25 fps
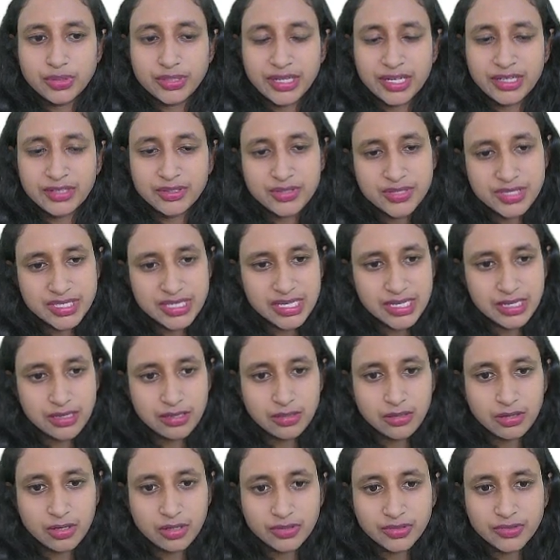tend to see a
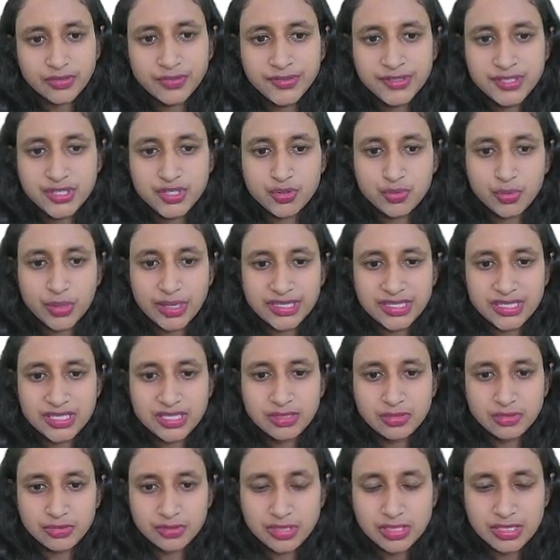lot of struvite
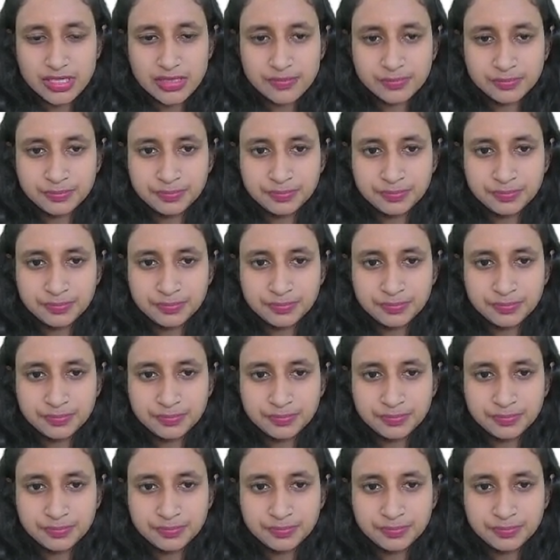stones.